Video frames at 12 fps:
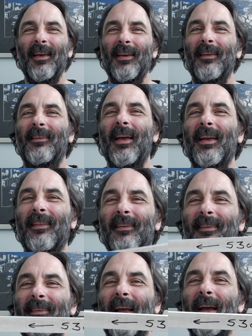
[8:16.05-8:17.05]
You take the
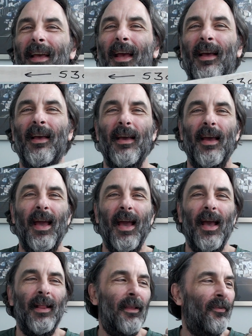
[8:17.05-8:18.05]
stick,
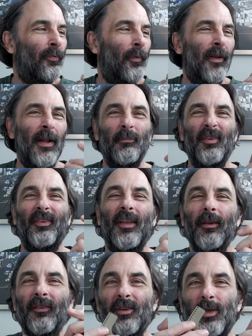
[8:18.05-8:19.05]
and this one, I'm just going
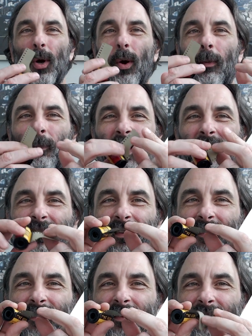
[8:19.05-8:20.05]
to use a short one because
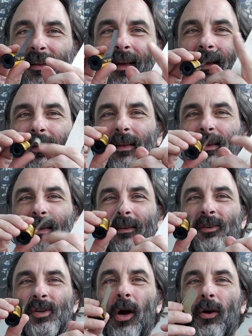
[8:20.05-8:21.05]
this is just a
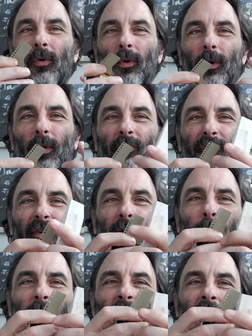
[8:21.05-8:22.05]
junk roll of
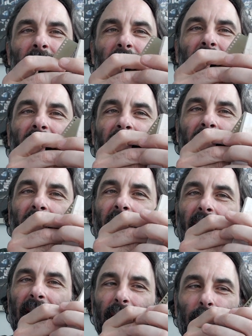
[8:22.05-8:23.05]
film,
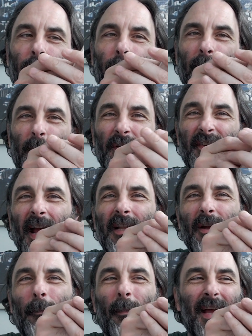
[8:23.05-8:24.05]
and you
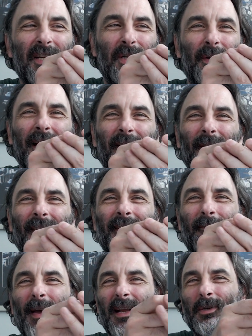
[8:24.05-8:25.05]
pretend you're measuring with a
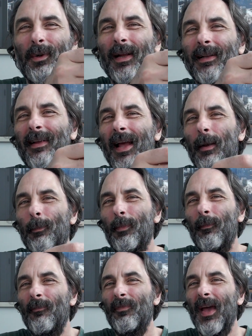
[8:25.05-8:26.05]
measuring tape,
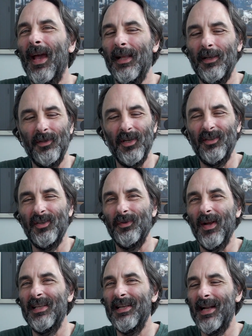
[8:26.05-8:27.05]
and you just
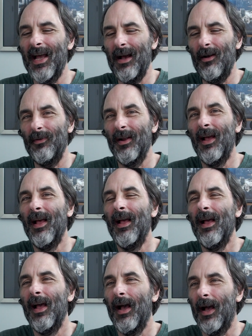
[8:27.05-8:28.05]
stretch it out
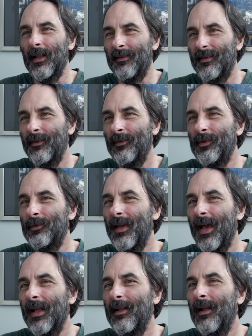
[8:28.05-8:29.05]
until you
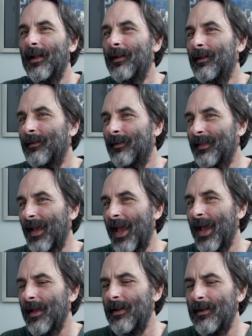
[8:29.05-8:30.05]
get to the
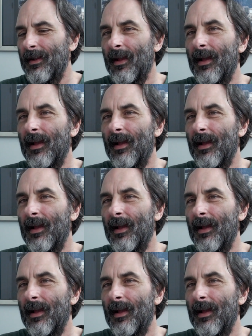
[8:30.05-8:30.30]
end,